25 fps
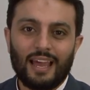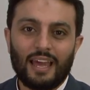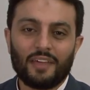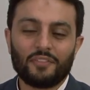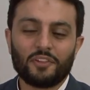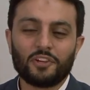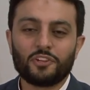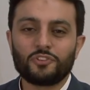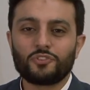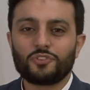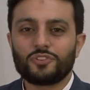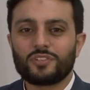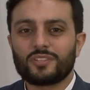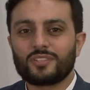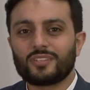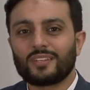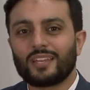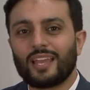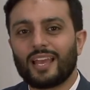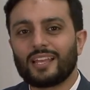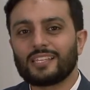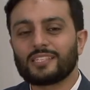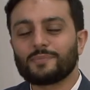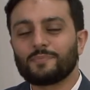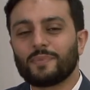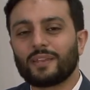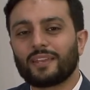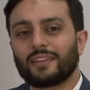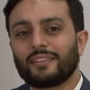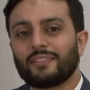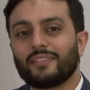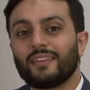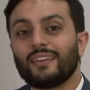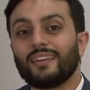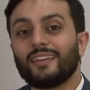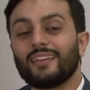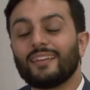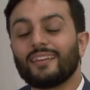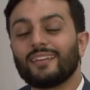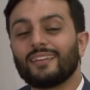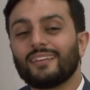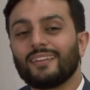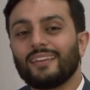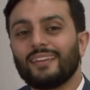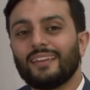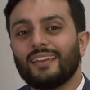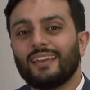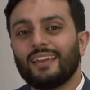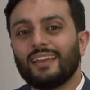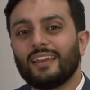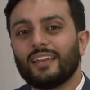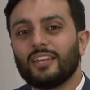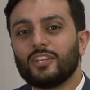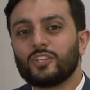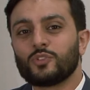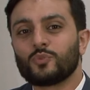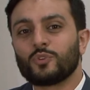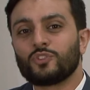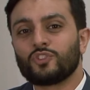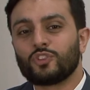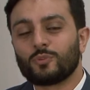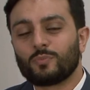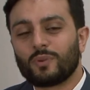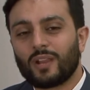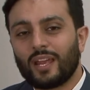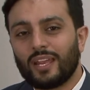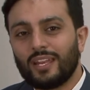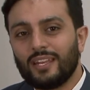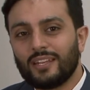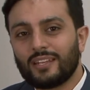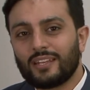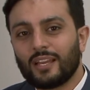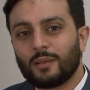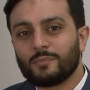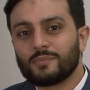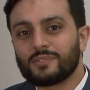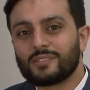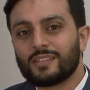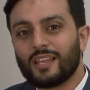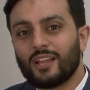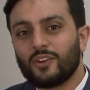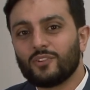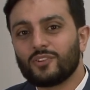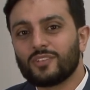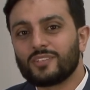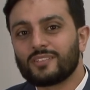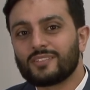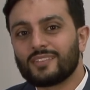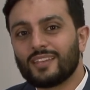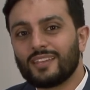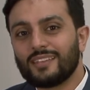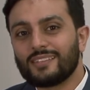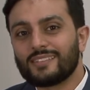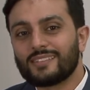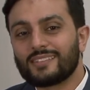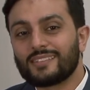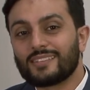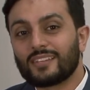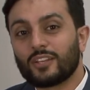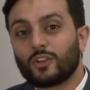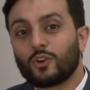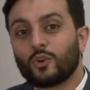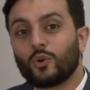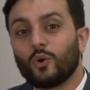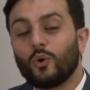And the interesting aspect there is when Jibreel comes down, he says,